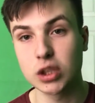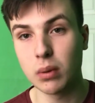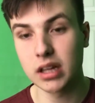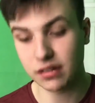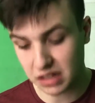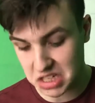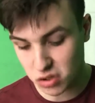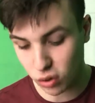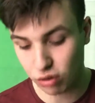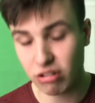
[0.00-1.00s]
to 1. I think
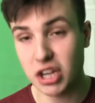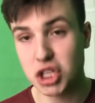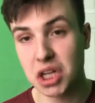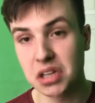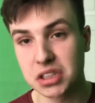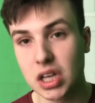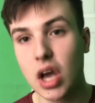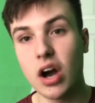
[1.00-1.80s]
he's got a great chance.